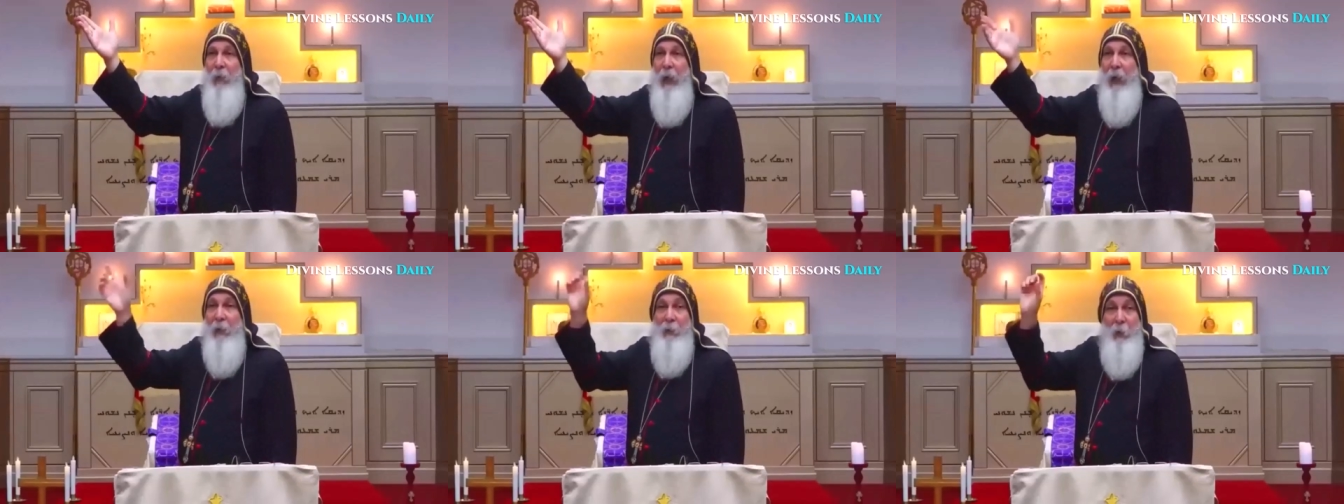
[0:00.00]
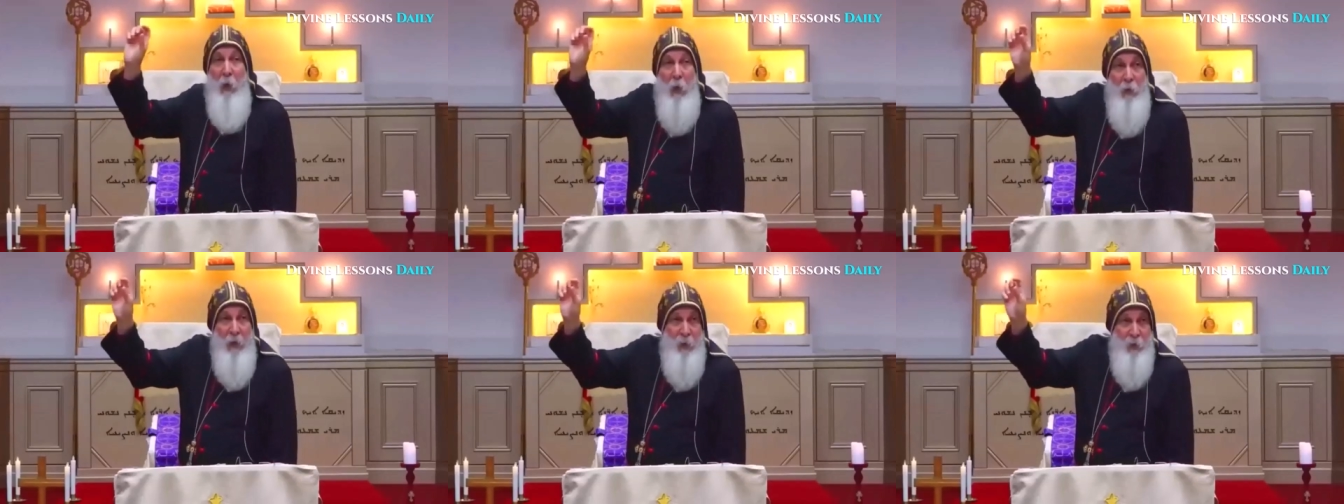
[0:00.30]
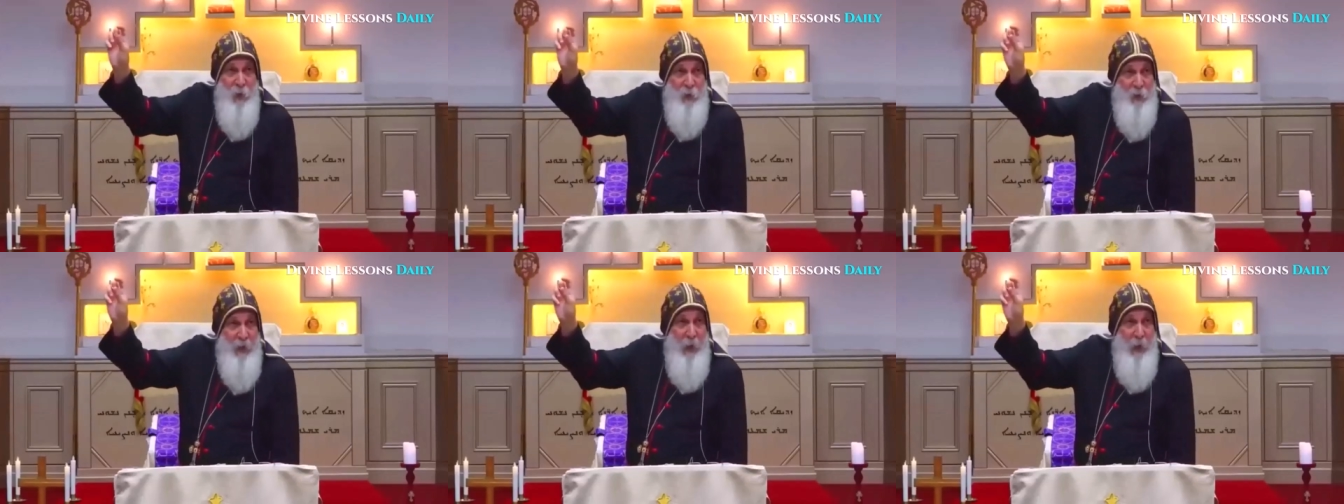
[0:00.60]
As long as
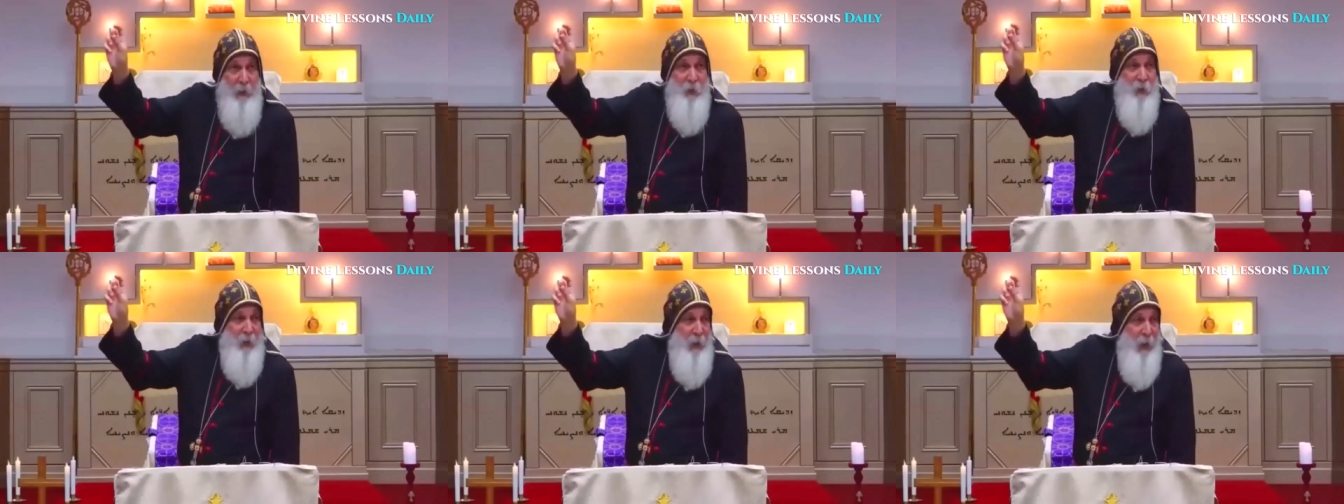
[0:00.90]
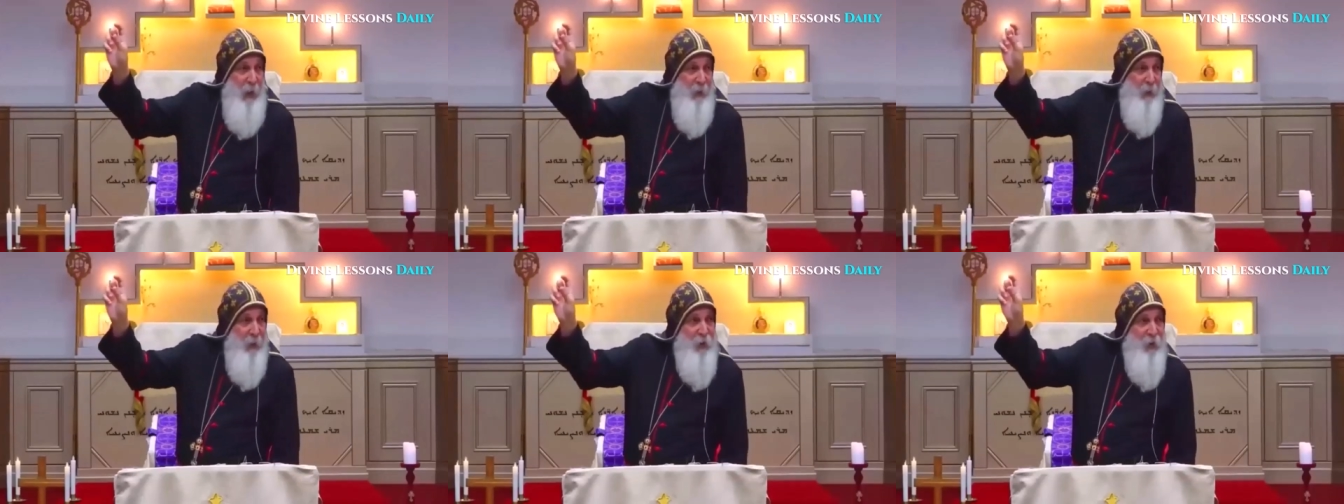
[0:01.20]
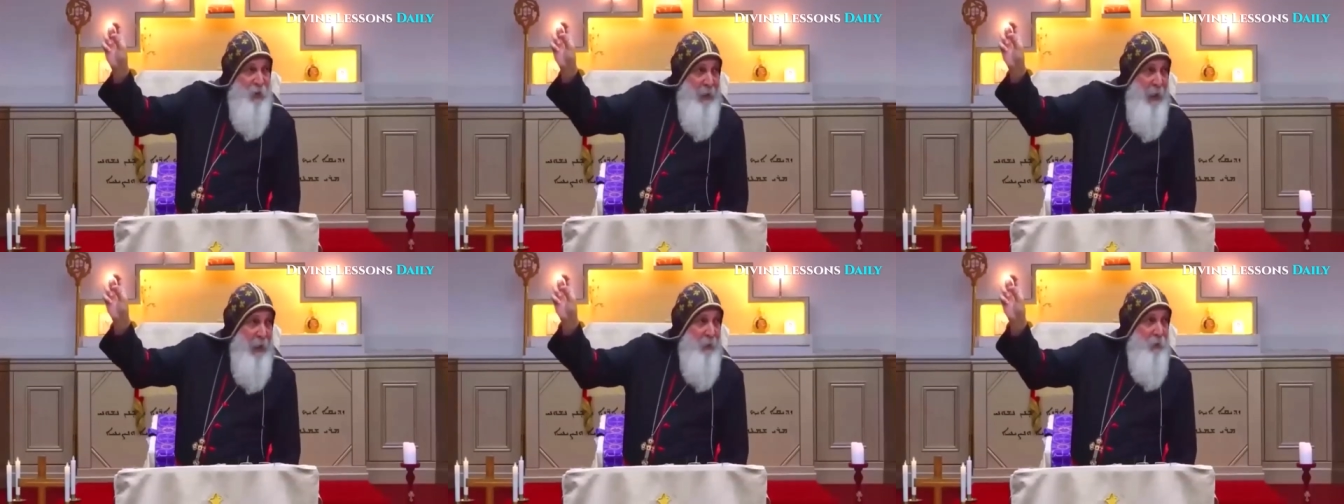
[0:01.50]
it's outside, it's
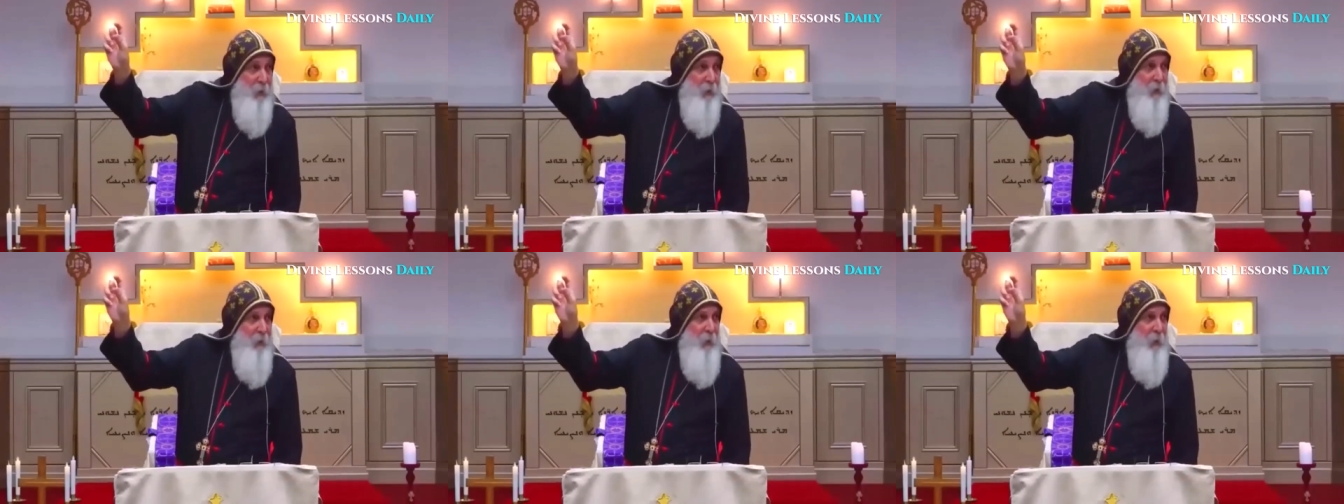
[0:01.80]
dead.